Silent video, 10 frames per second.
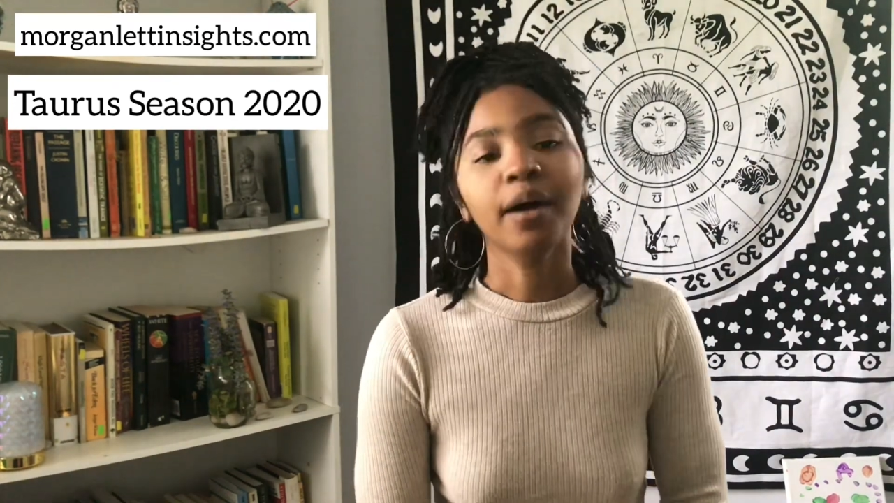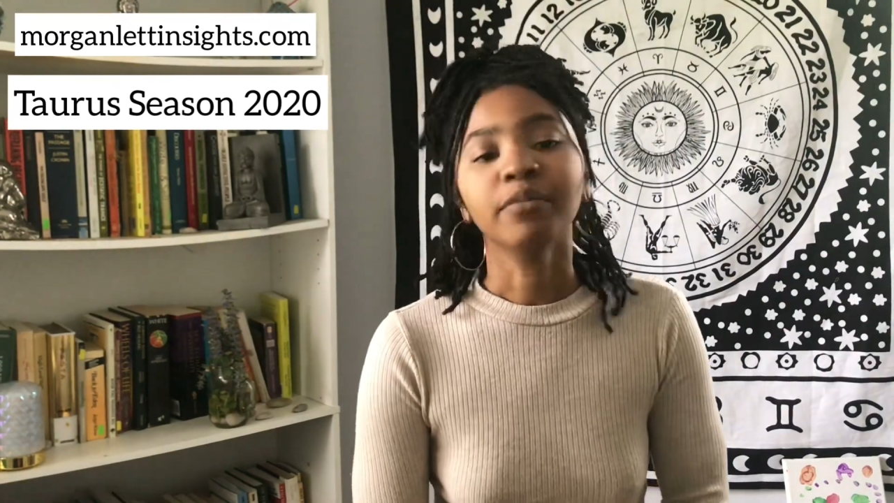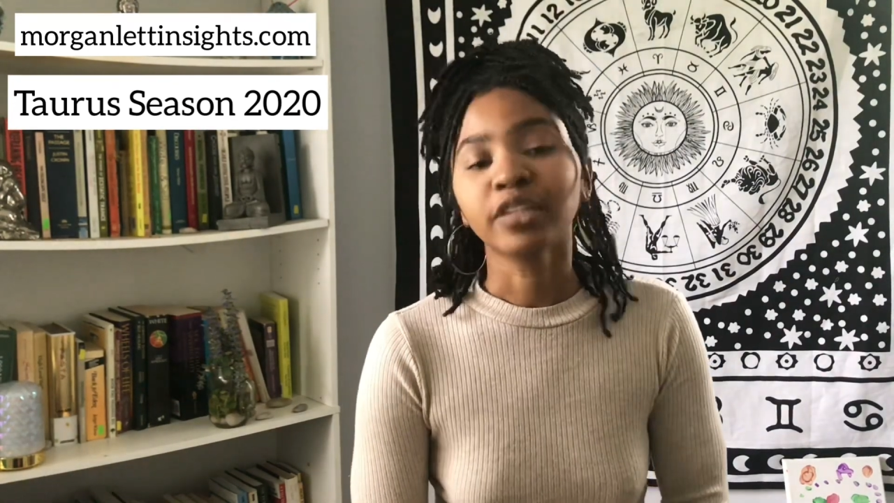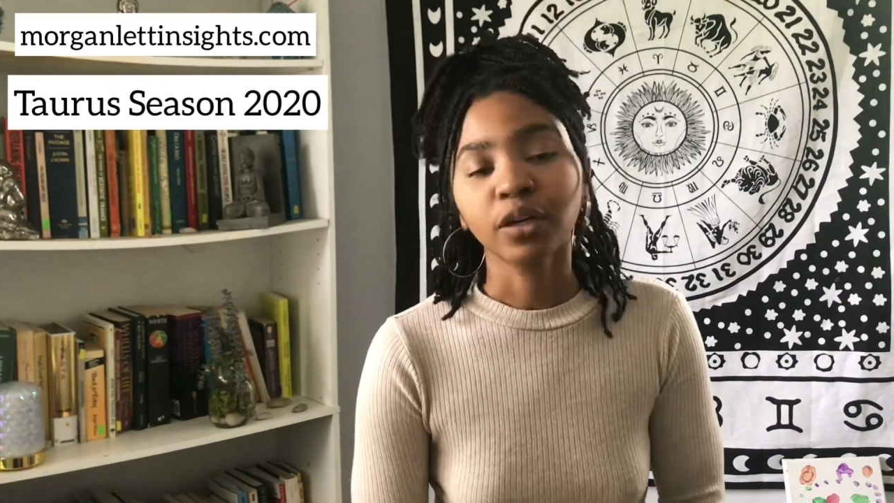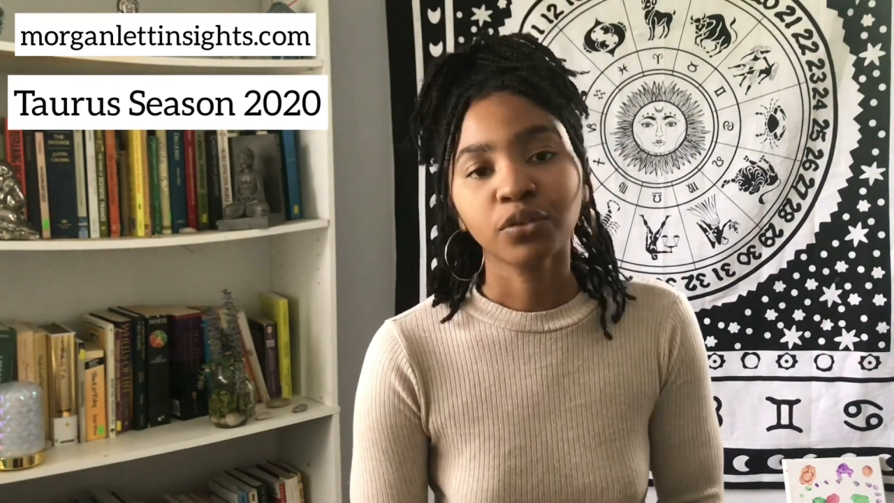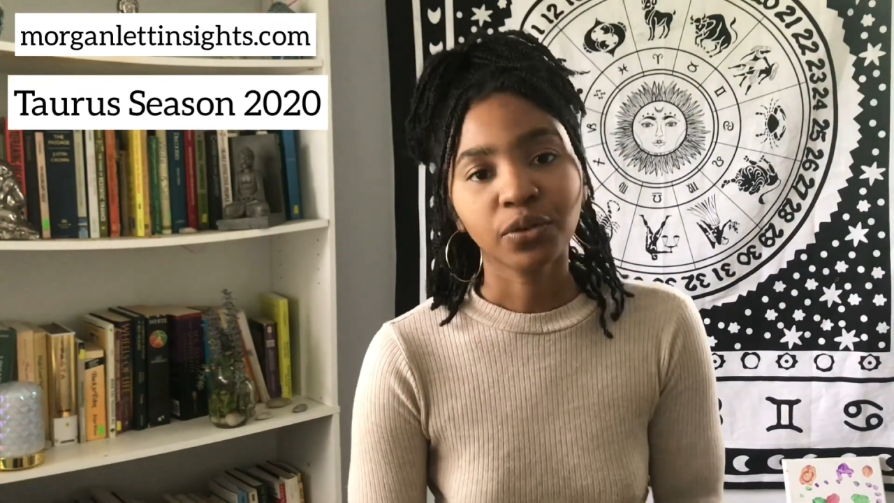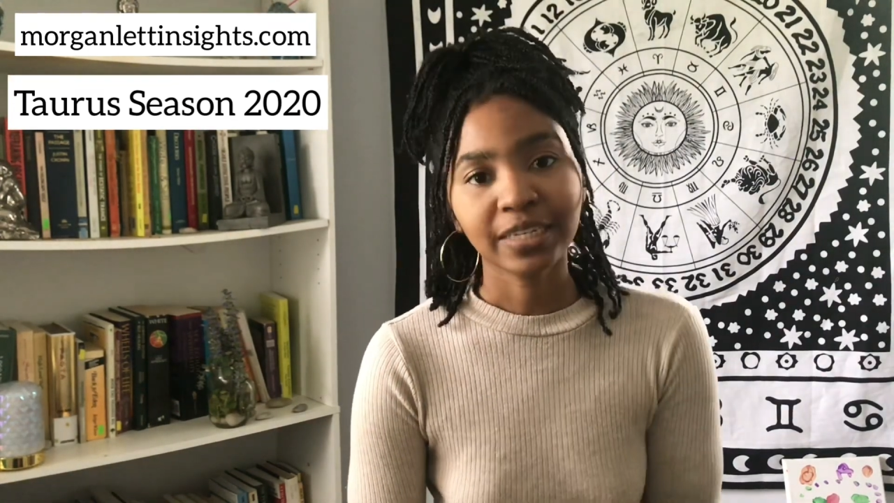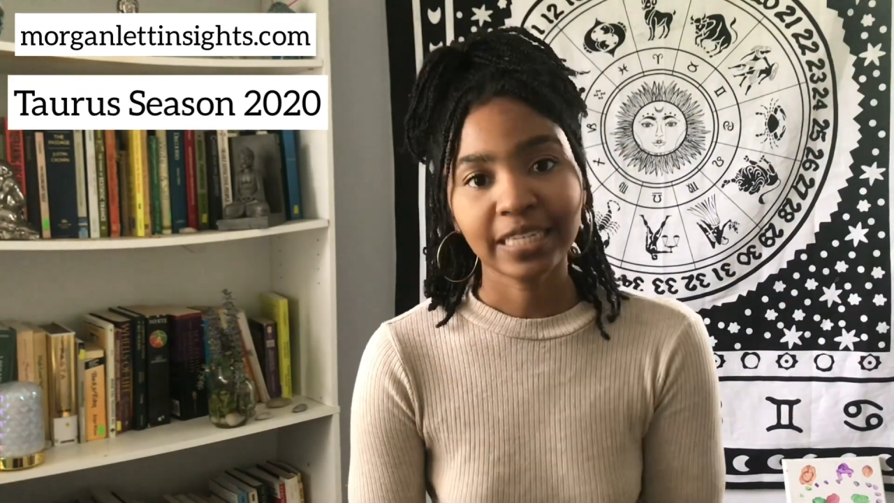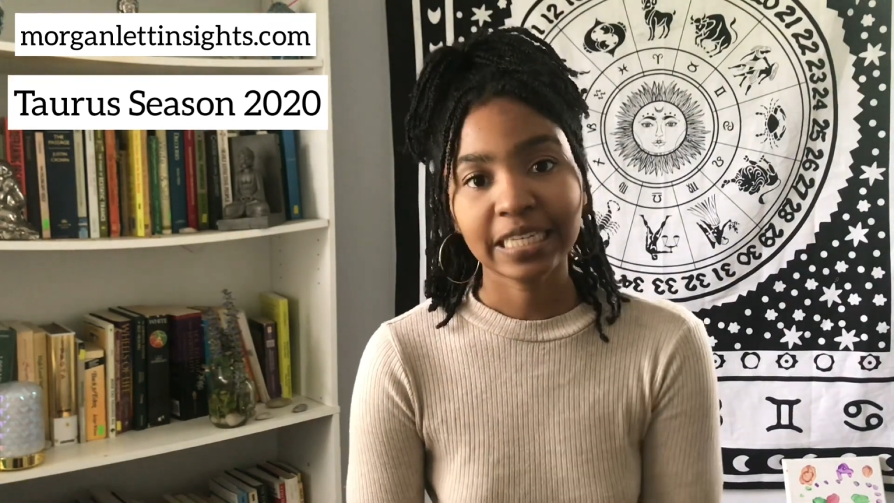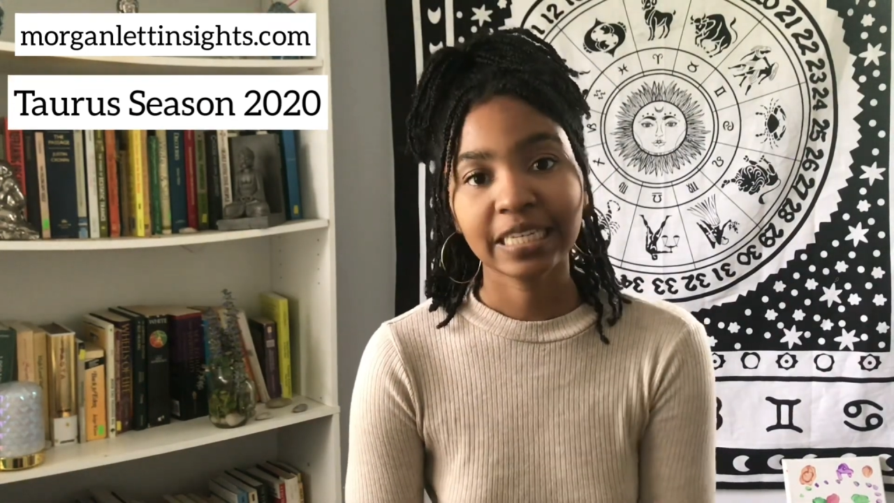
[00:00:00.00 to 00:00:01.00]
So
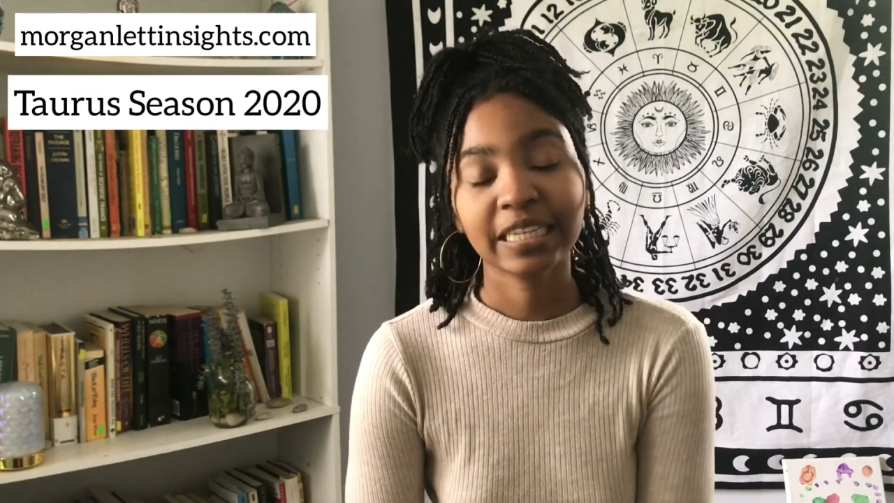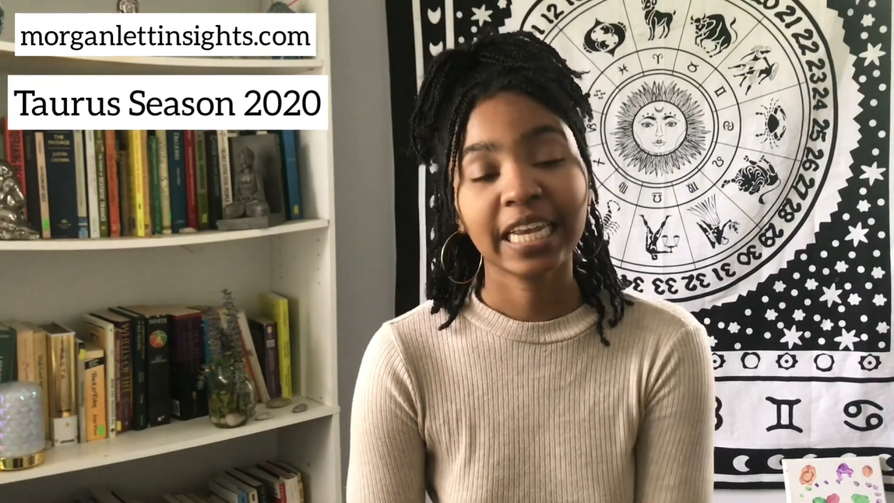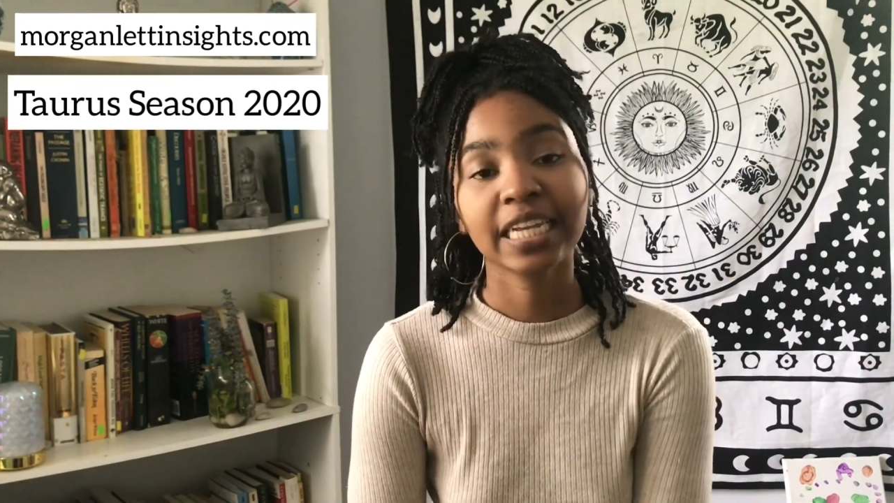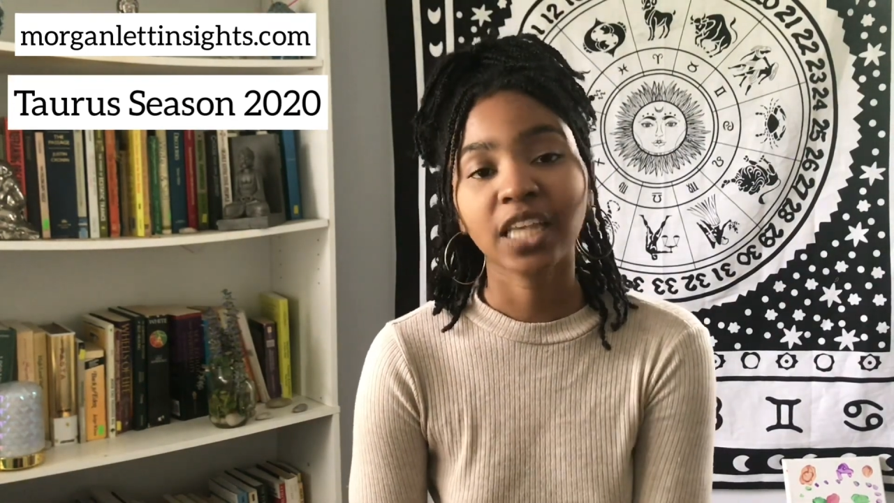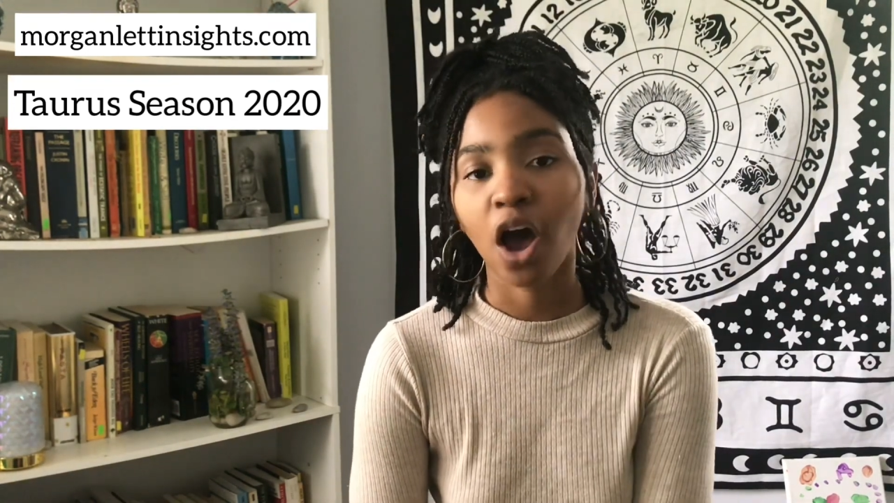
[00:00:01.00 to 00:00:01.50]
Taurus season kicks